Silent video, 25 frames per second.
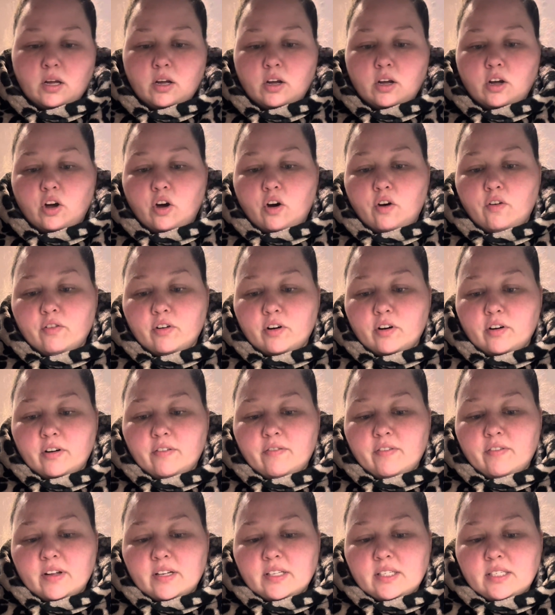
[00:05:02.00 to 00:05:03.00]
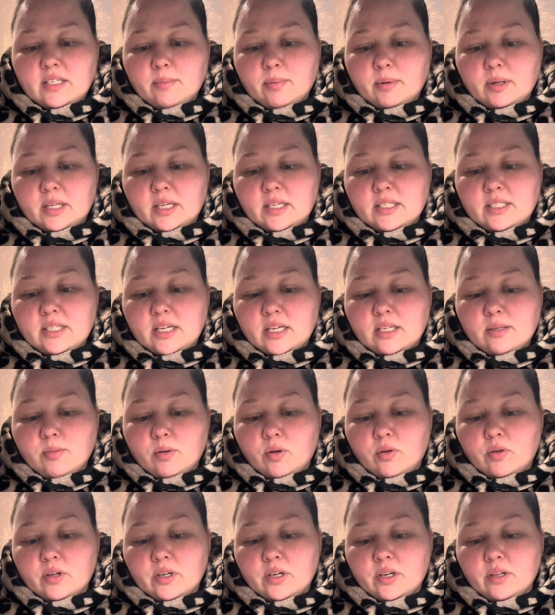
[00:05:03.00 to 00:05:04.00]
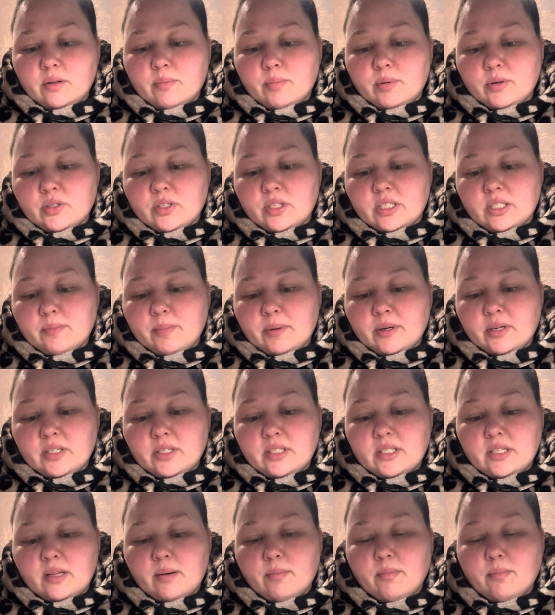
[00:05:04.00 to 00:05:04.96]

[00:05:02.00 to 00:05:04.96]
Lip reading: Covert events typically accessible only to the person experiencing them.